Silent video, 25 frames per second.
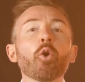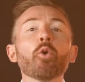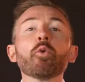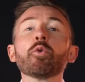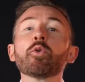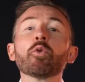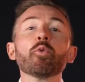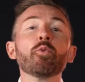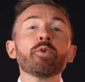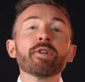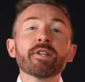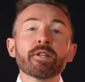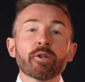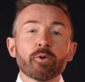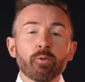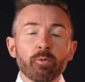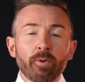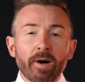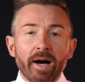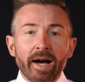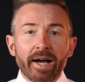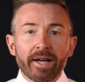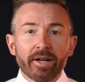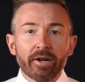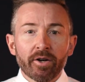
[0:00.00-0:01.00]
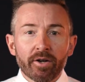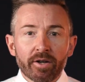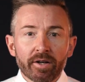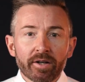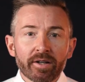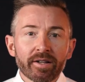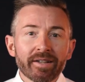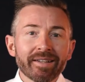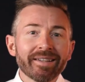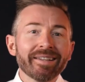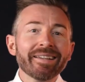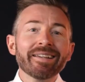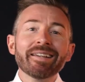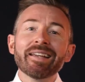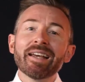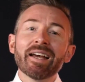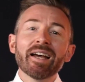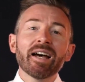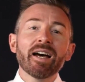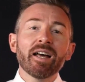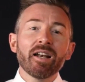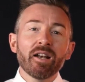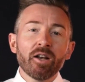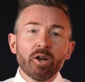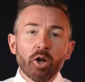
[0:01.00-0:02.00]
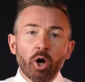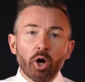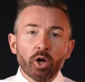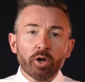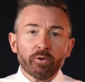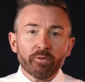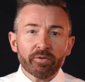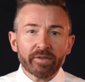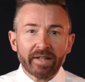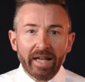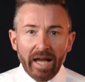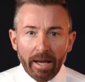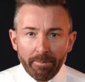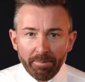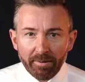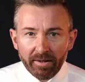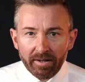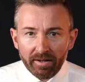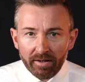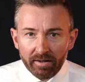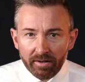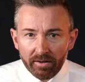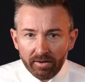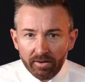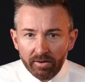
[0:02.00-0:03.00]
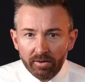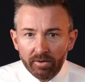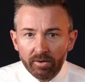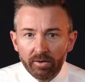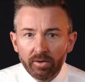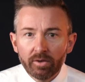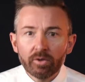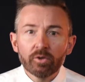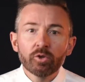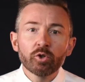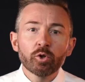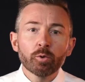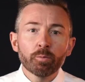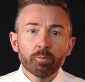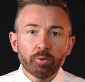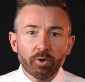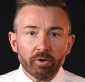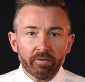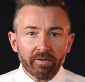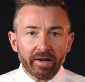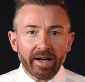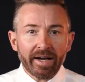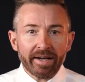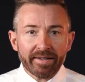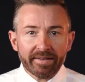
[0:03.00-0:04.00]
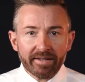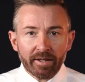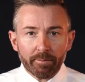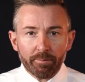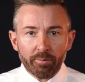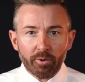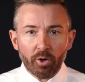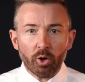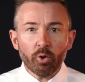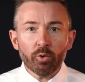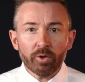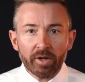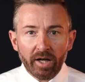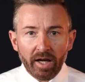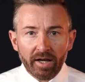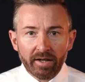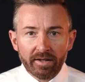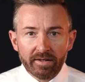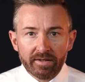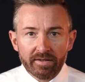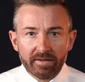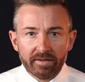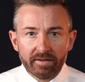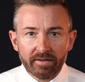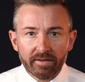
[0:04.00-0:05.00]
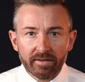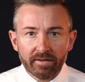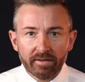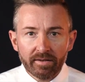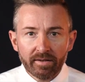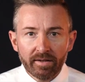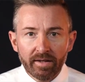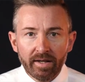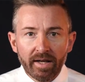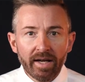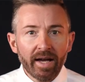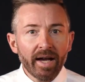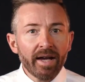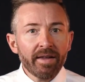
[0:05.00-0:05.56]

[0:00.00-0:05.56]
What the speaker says: require a lot of capital to provide their products. And